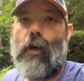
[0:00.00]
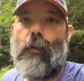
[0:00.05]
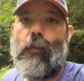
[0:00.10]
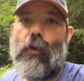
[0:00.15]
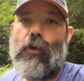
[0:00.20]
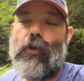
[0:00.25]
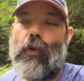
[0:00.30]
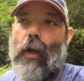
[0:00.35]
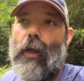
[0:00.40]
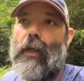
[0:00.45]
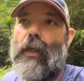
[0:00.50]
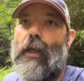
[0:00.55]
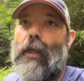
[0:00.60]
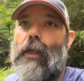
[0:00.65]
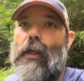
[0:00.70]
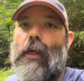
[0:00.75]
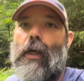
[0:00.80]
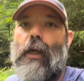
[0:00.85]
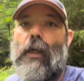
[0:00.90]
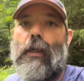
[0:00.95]
We're trying to get in
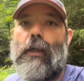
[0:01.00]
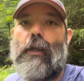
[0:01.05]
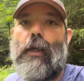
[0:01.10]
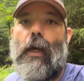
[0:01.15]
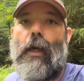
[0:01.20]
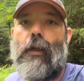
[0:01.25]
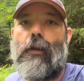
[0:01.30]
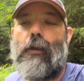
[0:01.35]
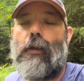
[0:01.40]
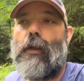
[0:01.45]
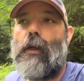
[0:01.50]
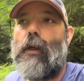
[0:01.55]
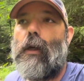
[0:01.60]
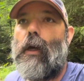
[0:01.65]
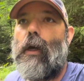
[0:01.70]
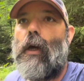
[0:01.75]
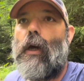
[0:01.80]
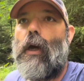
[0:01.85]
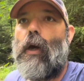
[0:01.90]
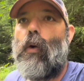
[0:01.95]
contact
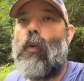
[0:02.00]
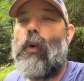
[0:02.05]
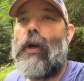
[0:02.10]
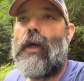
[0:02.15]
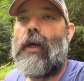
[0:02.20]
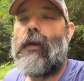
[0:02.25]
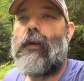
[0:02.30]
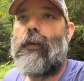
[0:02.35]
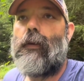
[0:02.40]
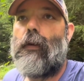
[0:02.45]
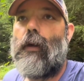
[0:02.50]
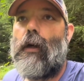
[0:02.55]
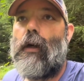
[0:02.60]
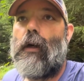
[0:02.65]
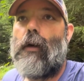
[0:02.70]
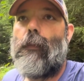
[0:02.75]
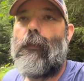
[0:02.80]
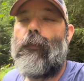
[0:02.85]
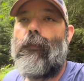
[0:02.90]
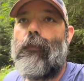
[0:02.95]
with
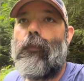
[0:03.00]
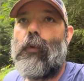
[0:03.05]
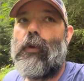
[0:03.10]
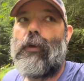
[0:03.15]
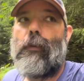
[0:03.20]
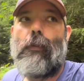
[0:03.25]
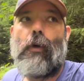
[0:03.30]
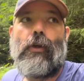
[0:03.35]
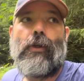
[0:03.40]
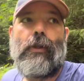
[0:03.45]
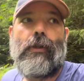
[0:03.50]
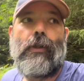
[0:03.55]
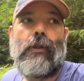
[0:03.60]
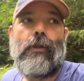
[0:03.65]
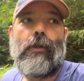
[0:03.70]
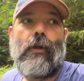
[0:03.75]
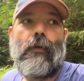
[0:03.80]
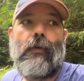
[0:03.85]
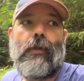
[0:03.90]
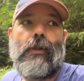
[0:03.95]
emergency
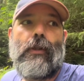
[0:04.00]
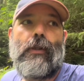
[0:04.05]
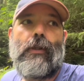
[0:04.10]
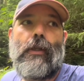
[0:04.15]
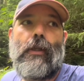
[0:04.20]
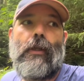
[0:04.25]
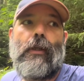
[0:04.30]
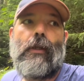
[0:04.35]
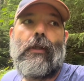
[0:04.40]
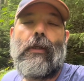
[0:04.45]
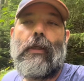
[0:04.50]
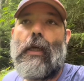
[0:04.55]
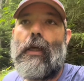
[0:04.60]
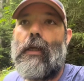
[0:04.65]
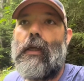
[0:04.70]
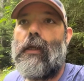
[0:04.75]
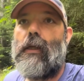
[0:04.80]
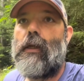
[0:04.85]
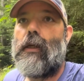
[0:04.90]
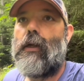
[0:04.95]
services to get
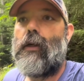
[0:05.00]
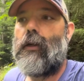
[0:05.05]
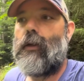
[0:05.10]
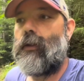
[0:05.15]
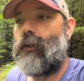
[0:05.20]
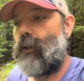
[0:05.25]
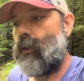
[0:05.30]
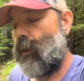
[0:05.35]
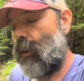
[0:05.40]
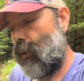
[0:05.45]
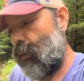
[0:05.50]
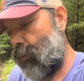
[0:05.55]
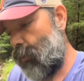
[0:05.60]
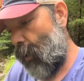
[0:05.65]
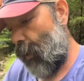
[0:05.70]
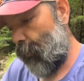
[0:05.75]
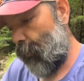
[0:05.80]
in here and try and